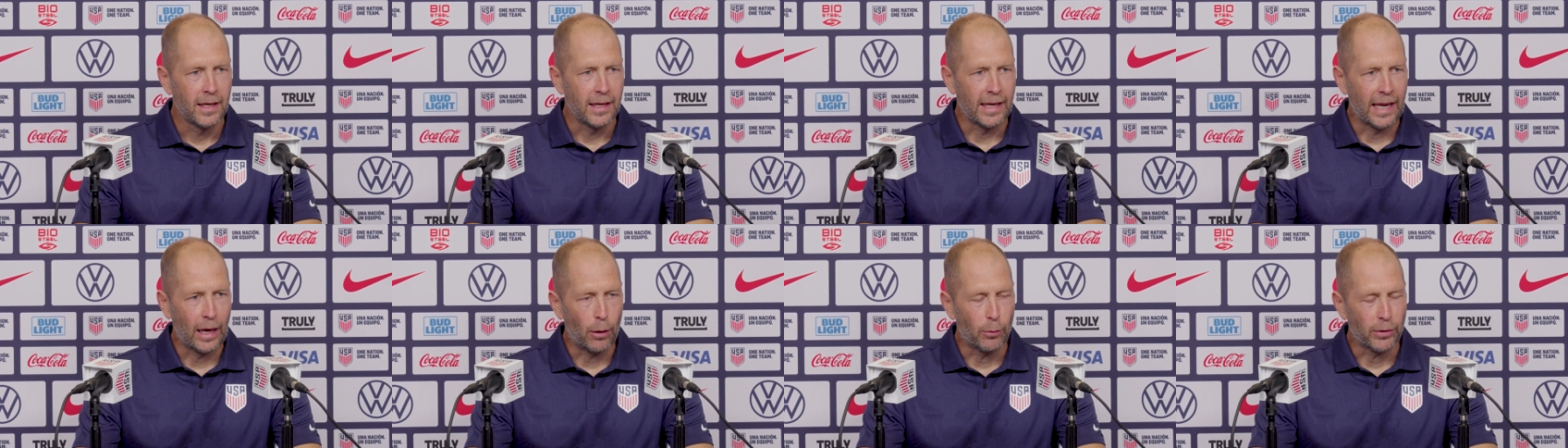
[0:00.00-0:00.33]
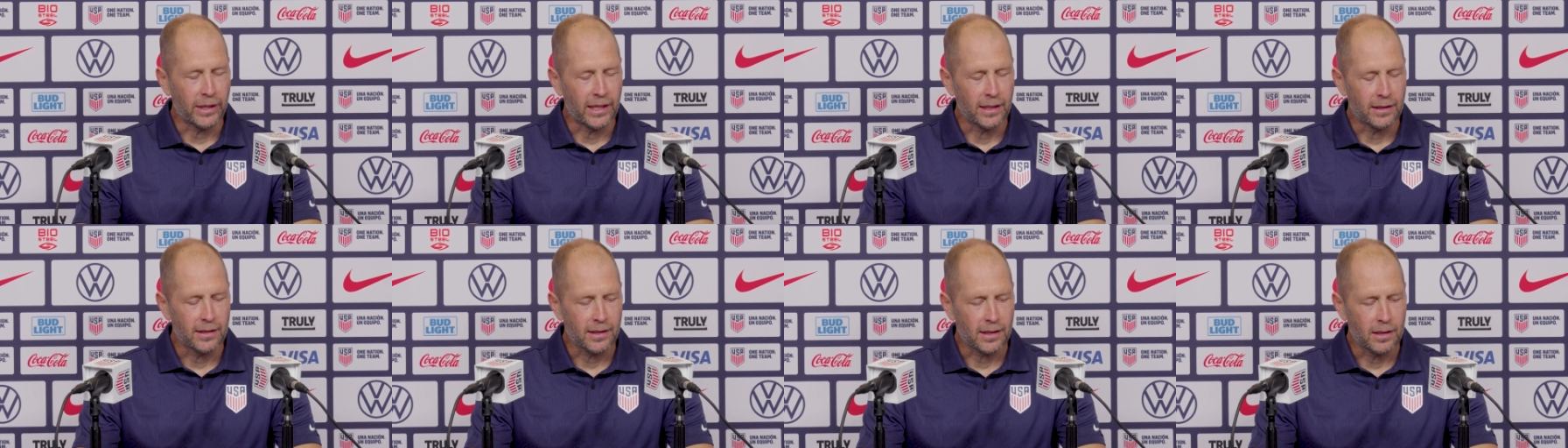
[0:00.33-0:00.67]
Now we
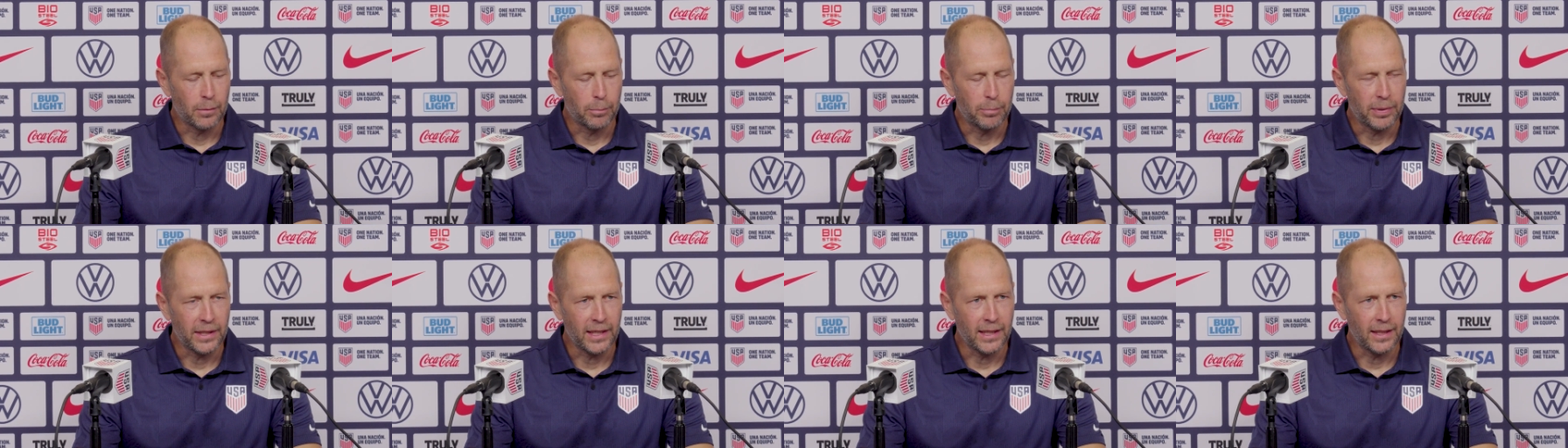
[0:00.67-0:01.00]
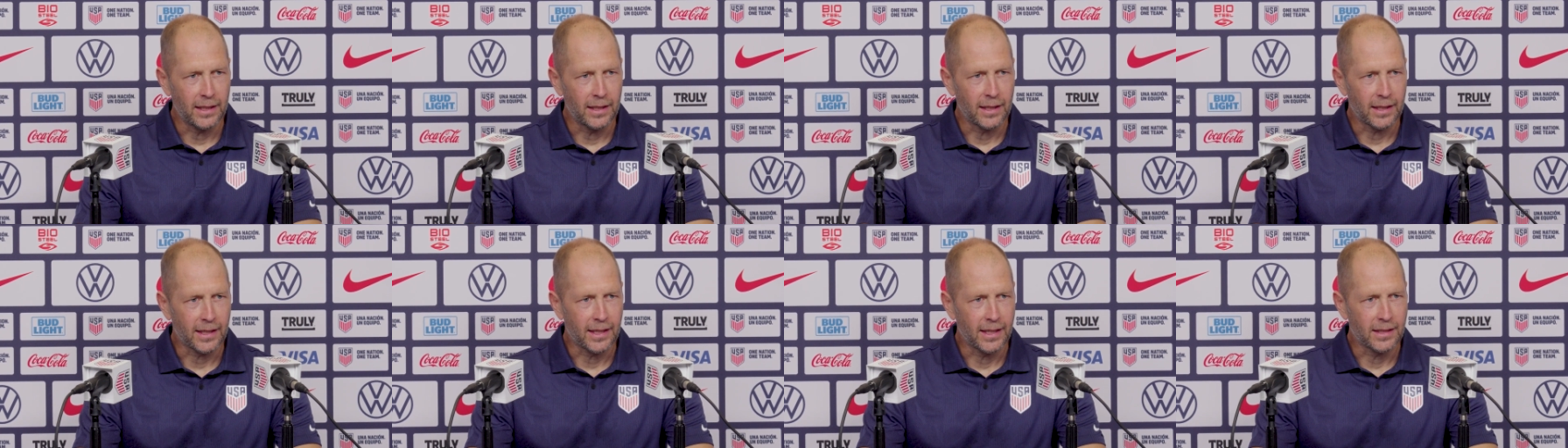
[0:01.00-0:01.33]
get to
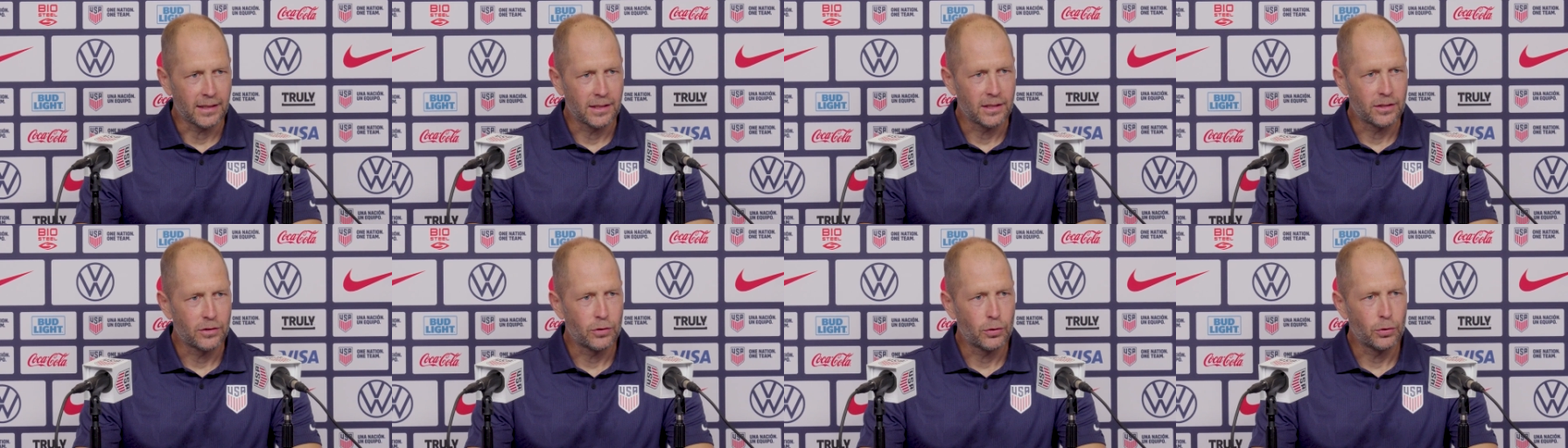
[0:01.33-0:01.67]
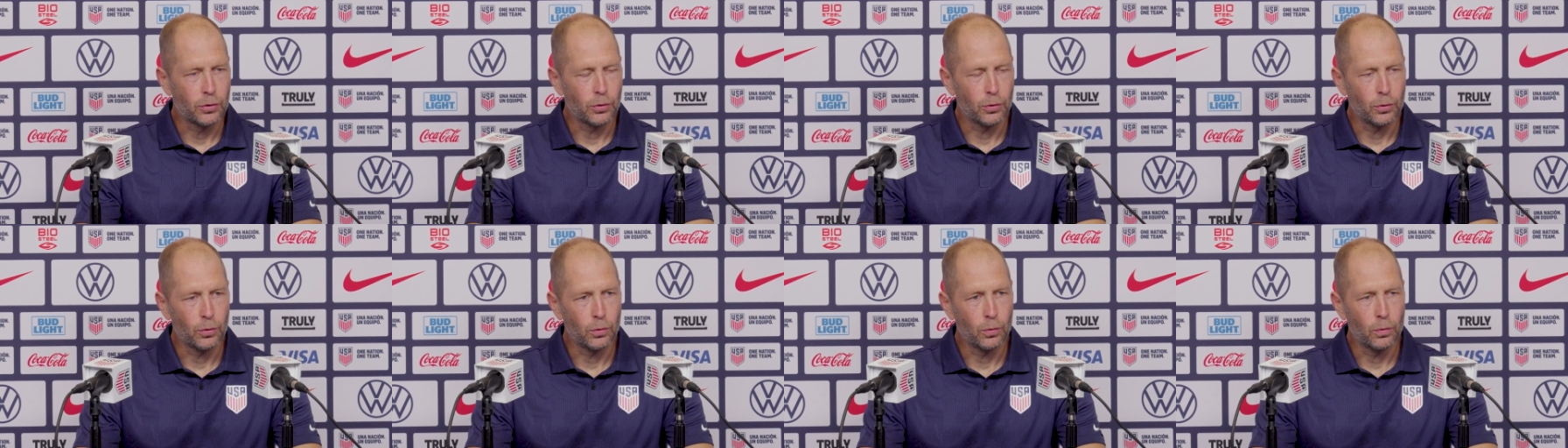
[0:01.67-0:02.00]
compete against
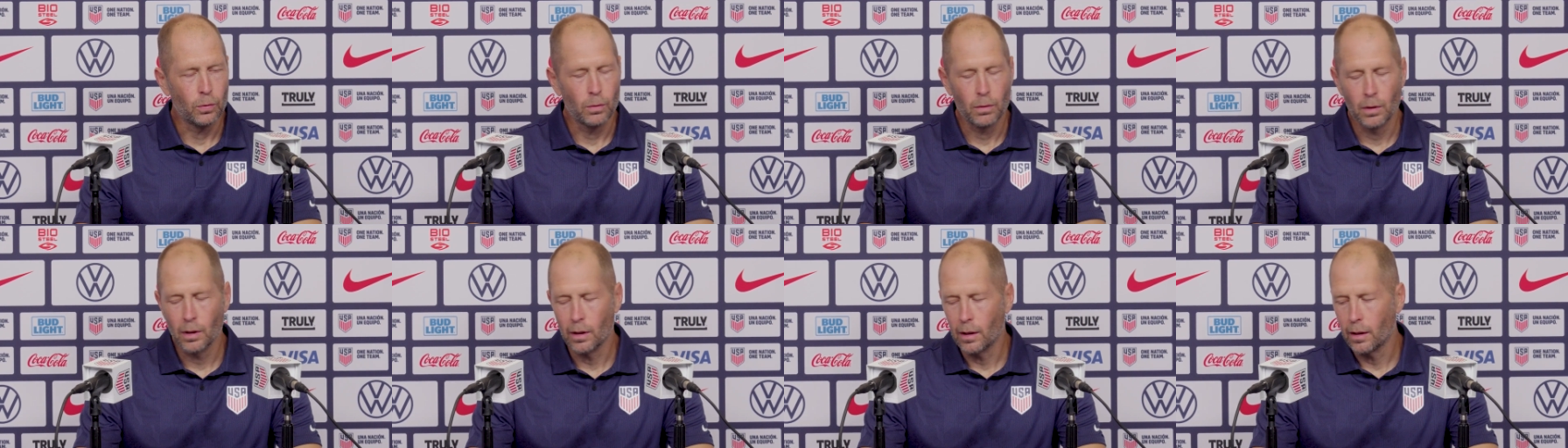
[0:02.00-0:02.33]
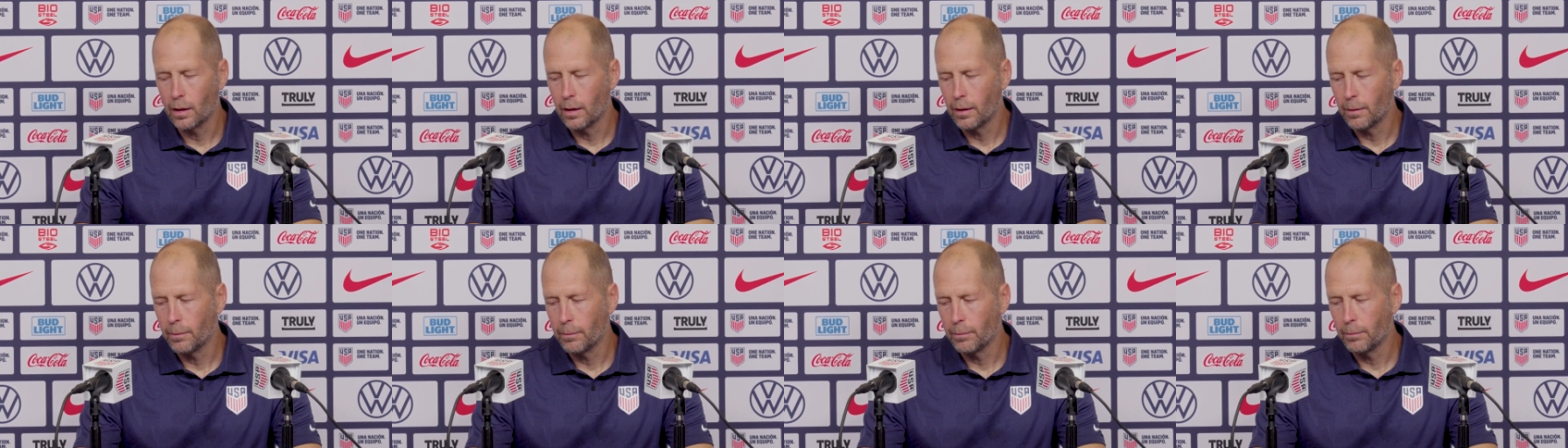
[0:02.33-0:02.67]
two
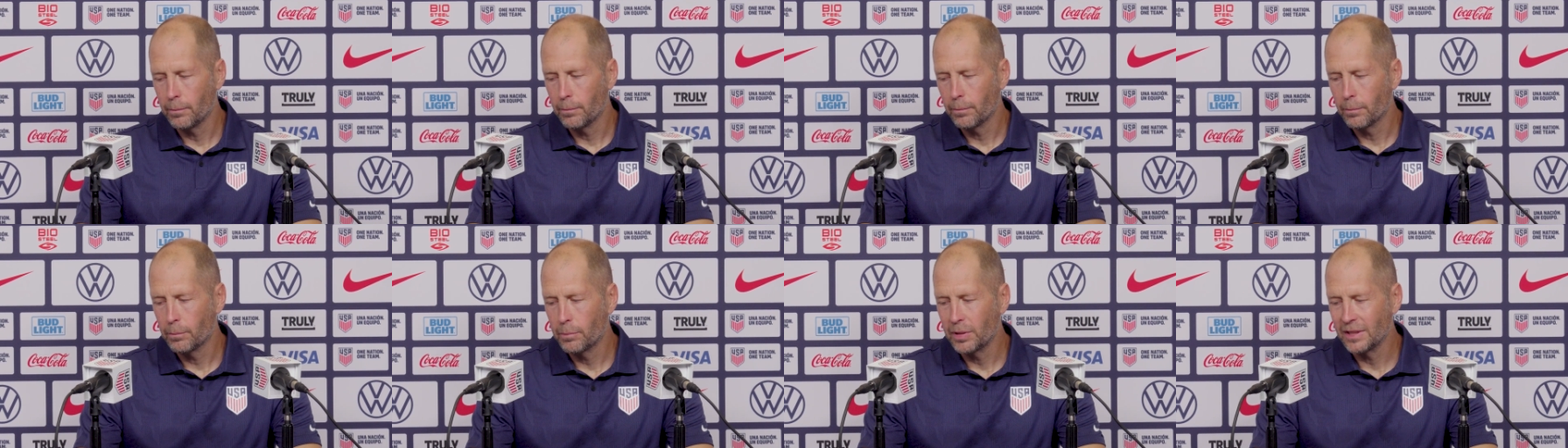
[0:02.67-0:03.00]
um,